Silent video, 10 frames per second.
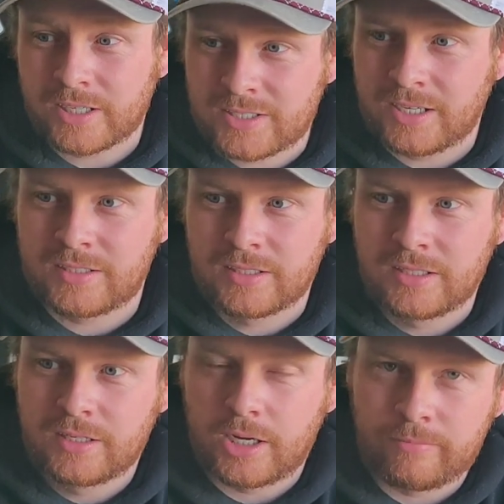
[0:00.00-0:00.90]
like I said,
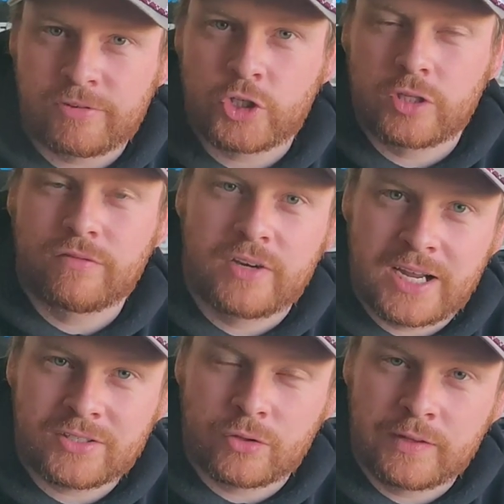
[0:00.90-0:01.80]
I'm fishing the
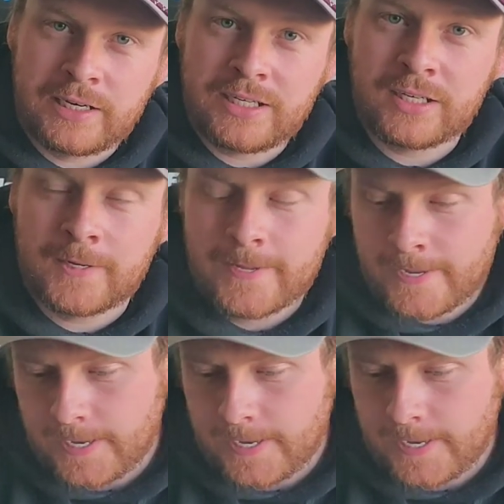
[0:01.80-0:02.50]
finesse on the leader.